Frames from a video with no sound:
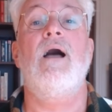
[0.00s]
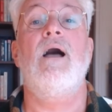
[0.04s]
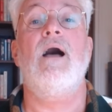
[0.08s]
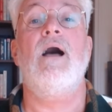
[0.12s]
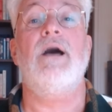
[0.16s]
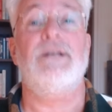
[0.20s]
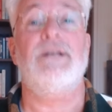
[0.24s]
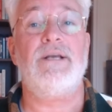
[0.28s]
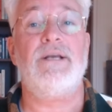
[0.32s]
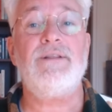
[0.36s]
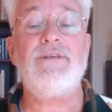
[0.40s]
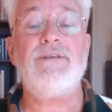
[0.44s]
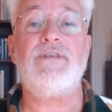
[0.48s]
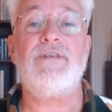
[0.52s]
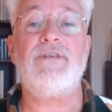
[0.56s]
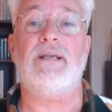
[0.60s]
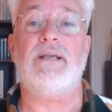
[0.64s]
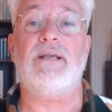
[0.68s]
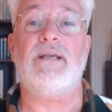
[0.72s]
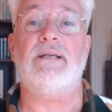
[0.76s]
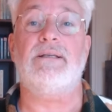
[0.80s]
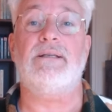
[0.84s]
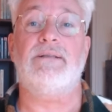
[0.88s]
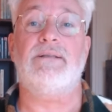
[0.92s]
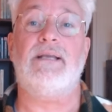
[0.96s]
Another
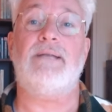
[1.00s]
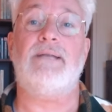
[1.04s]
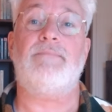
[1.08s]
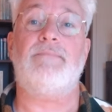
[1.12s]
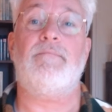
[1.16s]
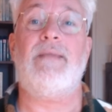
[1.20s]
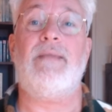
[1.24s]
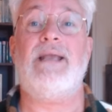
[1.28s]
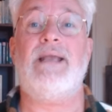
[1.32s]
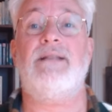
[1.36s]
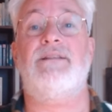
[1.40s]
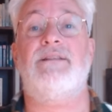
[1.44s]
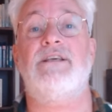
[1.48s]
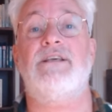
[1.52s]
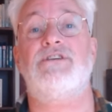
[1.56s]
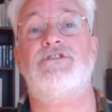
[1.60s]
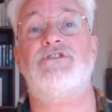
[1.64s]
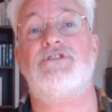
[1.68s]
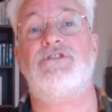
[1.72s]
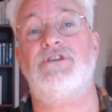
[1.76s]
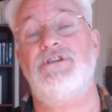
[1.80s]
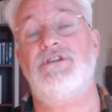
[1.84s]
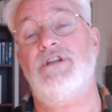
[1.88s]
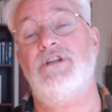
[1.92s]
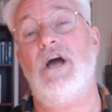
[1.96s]
thing that made
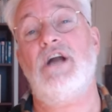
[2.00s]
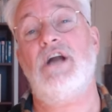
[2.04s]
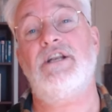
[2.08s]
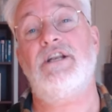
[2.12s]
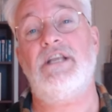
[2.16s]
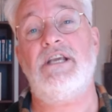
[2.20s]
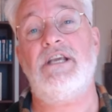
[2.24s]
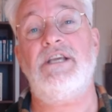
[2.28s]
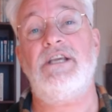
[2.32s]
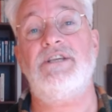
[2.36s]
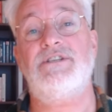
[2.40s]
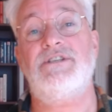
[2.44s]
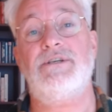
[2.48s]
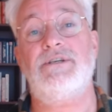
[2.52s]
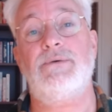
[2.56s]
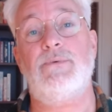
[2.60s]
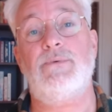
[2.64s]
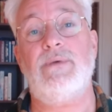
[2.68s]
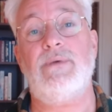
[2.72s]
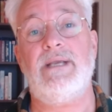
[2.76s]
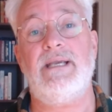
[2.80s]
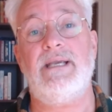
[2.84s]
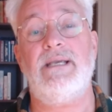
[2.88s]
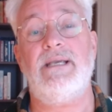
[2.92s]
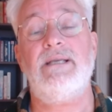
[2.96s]
this an uneasy
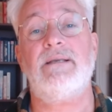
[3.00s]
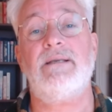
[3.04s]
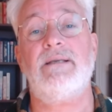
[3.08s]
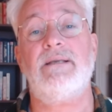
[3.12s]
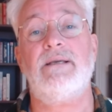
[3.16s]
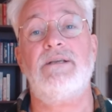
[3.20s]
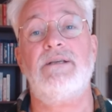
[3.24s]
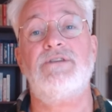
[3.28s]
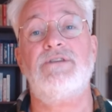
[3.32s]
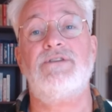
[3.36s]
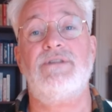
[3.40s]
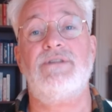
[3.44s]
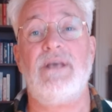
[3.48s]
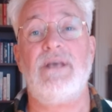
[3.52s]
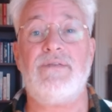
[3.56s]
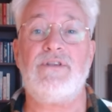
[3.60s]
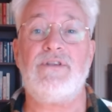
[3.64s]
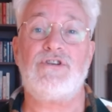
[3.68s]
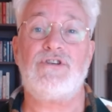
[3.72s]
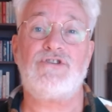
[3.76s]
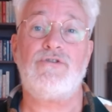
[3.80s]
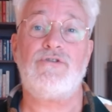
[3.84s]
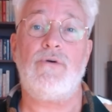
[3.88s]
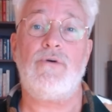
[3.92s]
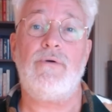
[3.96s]
read is that the
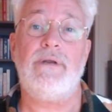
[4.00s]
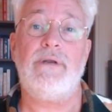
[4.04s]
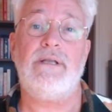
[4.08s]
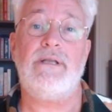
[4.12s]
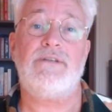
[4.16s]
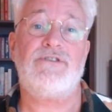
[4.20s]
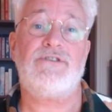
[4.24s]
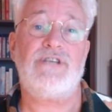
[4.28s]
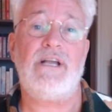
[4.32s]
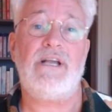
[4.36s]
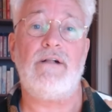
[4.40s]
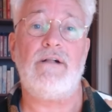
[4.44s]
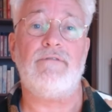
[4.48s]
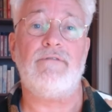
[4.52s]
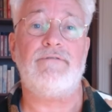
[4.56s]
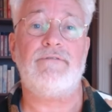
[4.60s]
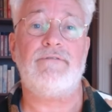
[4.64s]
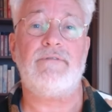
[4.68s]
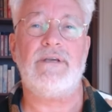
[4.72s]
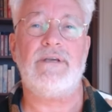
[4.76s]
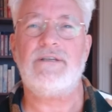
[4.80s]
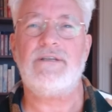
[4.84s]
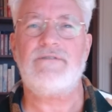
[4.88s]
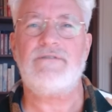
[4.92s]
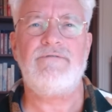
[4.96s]
story itself
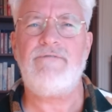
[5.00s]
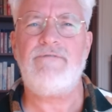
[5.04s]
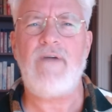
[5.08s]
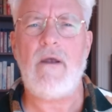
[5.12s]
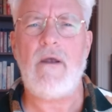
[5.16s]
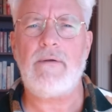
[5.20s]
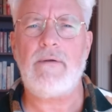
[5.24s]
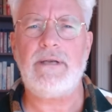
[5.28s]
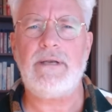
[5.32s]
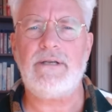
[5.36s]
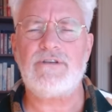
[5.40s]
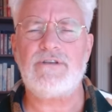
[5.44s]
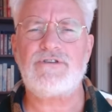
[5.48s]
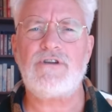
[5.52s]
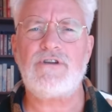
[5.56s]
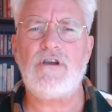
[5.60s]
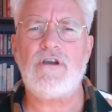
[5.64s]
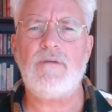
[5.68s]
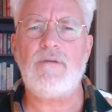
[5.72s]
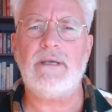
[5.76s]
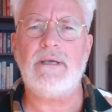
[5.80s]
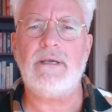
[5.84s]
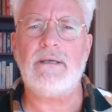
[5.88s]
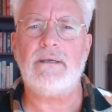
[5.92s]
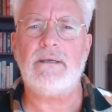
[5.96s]
is very
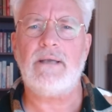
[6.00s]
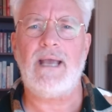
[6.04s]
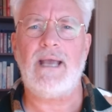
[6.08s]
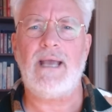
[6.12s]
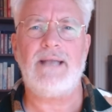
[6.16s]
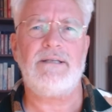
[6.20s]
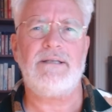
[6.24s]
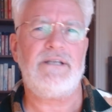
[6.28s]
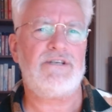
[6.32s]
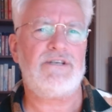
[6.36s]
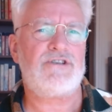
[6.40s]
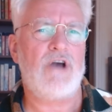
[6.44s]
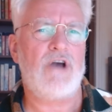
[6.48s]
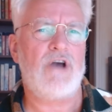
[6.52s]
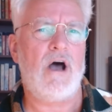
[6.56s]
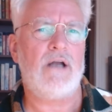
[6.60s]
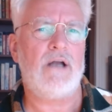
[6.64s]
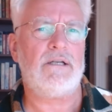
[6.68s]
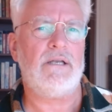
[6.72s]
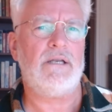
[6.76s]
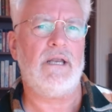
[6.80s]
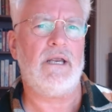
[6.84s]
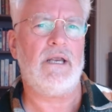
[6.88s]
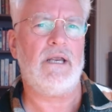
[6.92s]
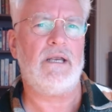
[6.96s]
disturbing and
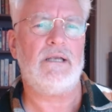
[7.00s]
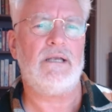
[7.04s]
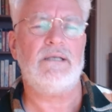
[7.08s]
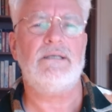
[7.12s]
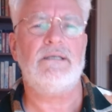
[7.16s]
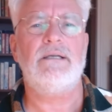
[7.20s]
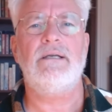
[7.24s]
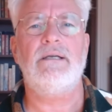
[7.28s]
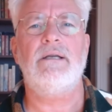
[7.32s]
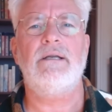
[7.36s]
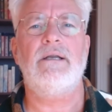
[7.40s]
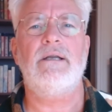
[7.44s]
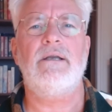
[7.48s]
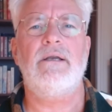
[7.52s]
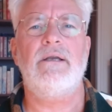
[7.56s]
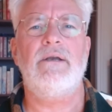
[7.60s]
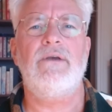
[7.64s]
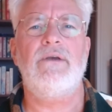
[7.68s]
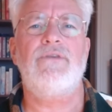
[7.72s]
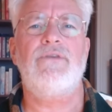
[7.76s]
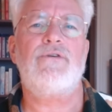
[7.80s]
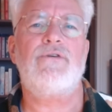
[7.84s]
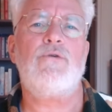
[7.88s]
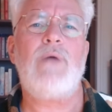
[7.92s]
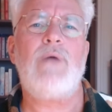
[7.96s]
disheartening.
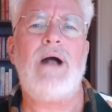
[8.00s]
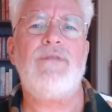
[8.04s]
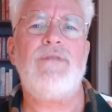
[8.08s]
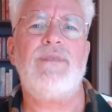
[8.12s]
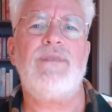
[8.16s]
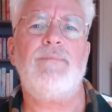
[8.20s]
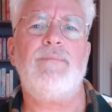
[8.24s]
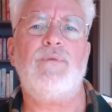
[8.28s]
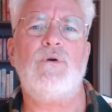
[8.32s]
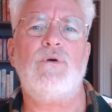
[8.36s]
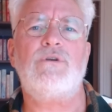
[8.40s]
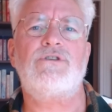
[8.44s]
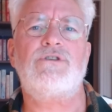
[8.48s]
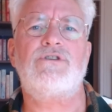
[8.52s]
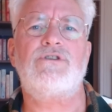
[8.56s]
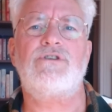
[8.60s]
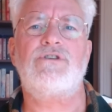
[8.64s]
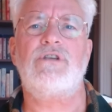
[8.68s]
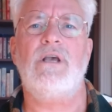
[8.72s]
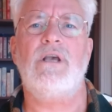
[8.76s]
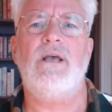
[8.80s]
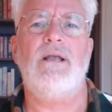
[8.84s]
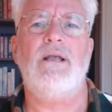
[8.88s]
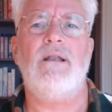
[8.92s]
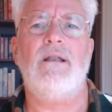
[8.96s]
Throughout the books,
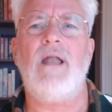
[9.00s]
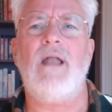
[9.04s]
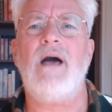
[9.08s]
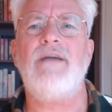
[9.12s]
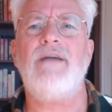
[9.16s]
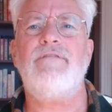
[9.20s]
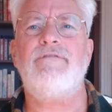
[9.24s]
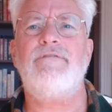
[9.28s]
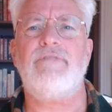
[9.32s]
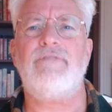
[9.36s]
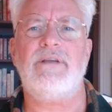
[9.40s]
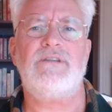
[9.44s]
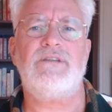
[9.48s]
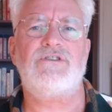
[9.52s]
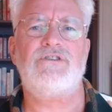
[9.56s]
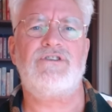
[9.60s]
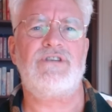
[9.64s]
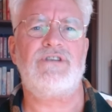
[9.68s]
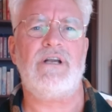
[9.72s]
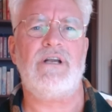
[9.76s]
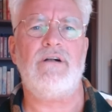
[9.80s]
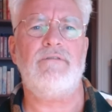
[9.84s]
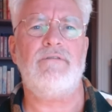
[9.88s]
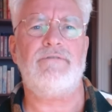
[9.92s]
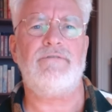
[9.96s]
Life
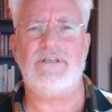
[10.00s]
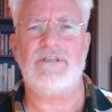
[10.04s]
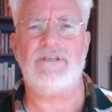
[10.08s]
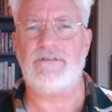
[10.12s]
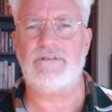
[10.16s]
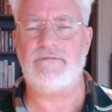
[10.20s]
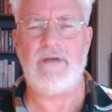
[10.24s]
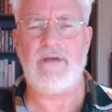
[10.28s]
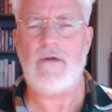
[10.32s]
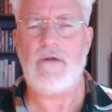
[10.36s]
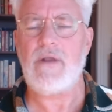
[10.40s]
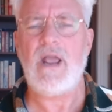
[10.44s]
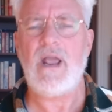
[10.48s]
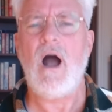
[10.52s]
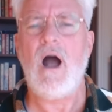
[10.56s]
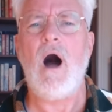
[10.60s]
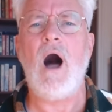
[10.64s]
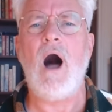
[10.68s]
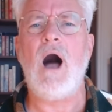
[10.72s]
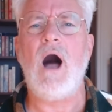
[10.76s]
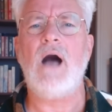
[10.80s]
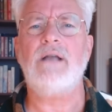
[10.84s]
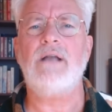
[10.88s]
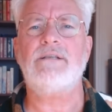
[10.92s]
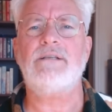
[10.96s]
itself is very
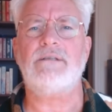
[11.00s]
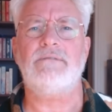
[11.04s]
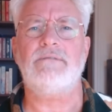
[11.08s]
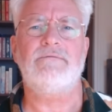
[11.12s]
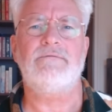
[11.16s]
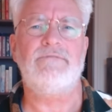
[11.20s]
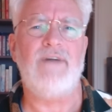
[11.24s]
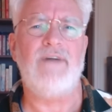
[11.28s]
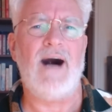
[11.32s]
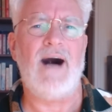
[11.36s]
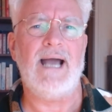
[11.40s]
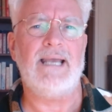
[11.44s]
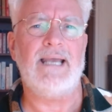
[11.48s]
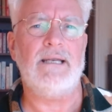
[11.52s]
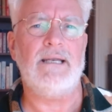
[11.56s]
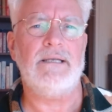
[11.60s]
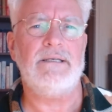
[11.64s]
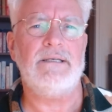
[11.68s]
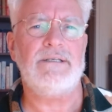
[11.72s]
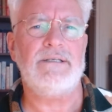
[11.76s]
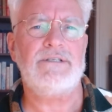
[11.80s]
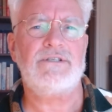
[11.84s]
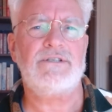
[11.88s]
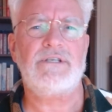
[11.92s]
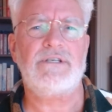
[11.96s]
hard and
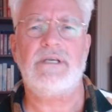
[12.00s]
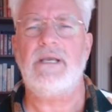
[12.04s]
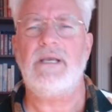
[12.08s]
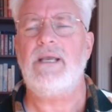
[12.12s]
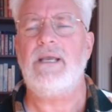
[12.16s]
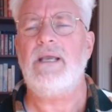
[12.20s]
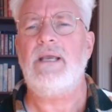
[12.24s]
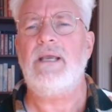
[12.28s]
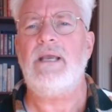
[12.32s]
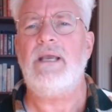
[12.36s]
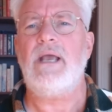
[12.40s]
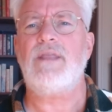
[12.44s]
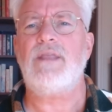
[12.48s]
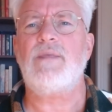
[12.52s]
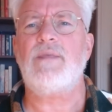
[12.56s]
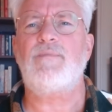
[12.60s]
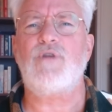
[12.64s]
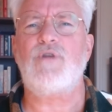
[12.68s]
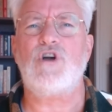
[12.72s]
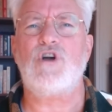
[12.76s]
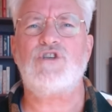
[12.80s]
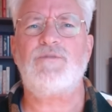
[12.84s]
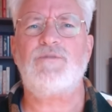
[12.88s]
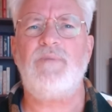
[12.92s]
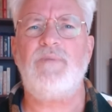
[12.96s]
violent, and the
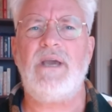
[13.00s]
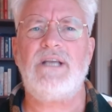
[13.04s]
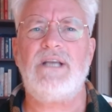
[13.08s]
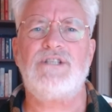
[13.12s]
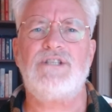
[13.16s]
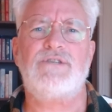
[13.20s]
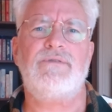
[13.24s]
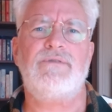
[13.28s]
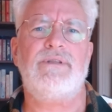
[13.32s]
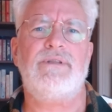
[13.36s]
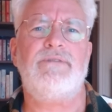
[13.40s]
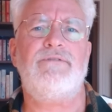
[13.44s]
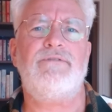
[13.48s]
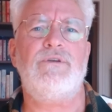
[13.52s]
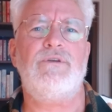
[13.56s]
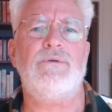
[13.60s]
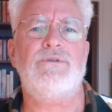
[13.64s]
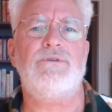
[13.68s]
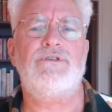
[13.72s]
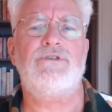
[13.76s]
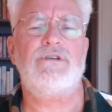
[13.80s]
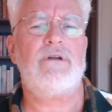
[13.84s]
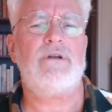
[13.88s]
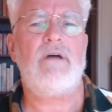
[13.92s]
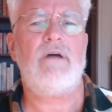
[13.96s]
prospects for the
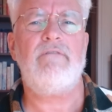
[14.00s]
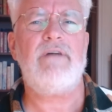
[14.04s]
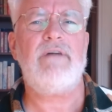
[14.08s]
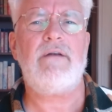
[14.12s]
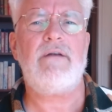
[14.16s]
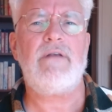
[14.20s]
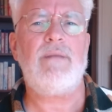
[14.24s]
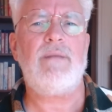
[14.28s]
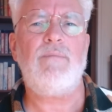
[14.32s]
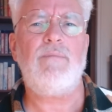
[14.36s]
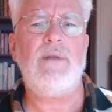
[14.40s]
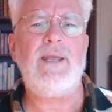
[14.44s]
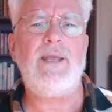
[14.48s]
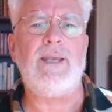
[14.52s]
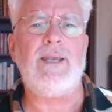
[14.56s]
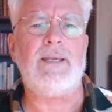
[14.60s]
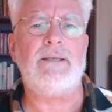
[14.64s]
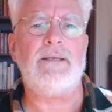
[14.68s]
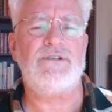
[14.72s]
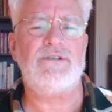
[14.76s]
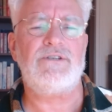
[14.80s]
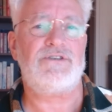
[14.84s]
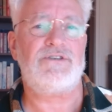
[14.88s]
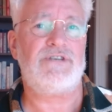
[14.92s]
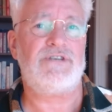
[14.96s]
future are very
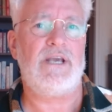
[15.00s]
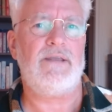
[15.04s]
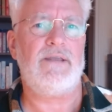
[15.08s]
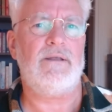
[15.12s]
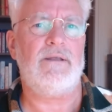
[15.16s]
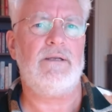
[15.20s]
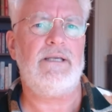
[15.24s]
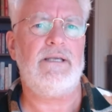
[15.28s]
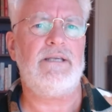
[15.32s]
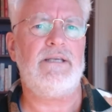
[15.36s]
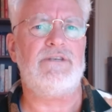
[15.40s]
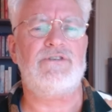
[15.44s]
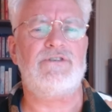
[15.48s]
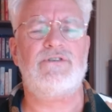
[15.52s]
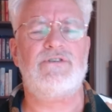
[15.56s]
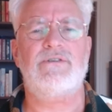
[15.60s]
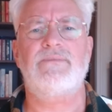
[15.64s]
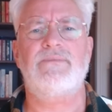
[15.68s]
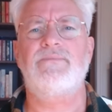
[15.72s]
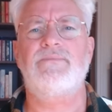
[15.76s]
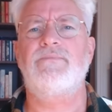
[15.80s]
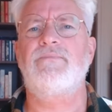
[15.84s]
bleak, to say the least.